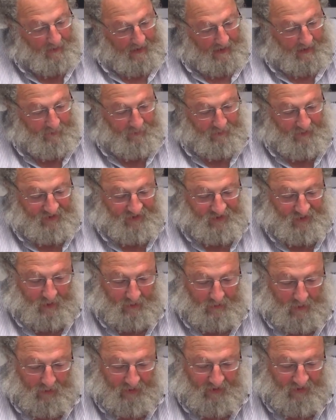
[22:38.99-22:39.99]
by British
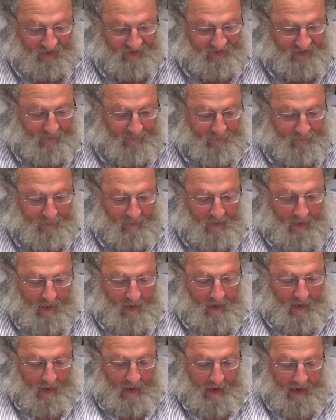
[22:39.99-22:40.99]
colonialism.
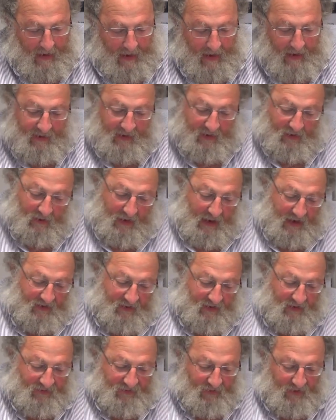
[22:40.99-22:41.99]
And in
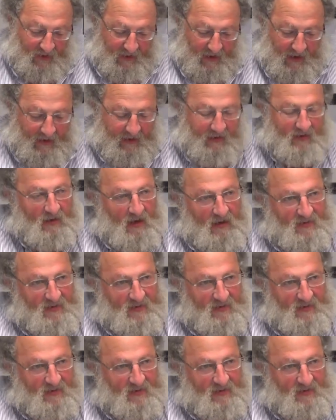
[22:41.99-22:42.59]
1939, he